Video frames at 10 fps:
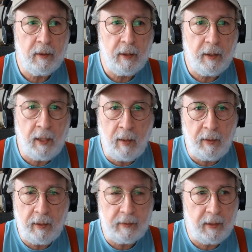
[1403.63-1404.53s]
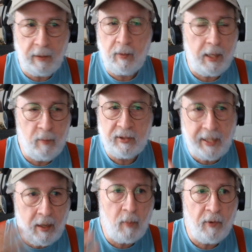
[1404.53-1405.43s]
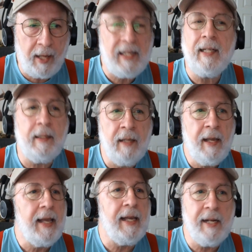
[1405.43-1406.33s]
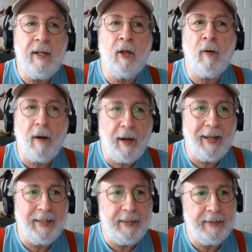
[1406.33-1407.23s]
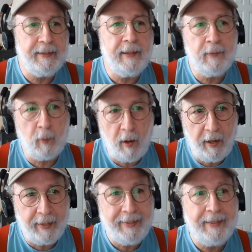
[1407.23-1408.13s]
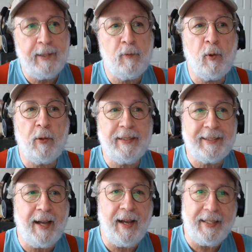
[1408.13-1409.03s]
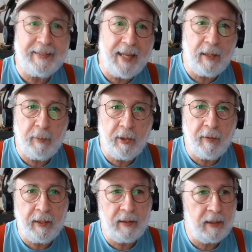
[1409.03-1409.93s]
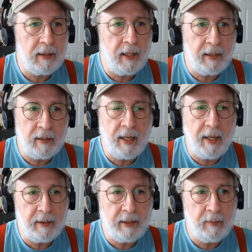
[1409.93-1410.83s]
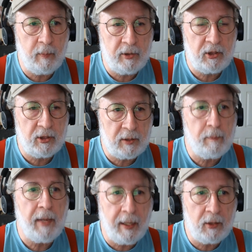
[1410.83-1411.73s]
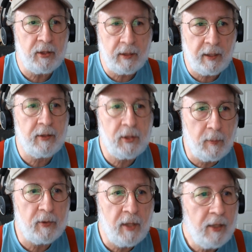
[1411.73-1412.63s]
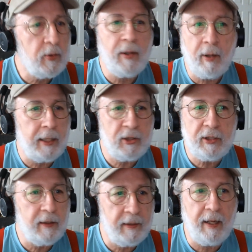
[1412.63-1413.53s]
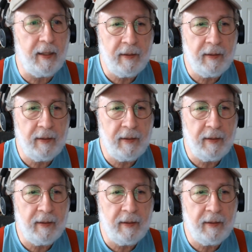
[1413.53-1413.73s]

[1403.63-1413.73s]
And it was a helpful. And he didn't cry, he didn't whine, he didn't roll his eyes at me or anything like that. It was just managing customers. So I thought I'd share that.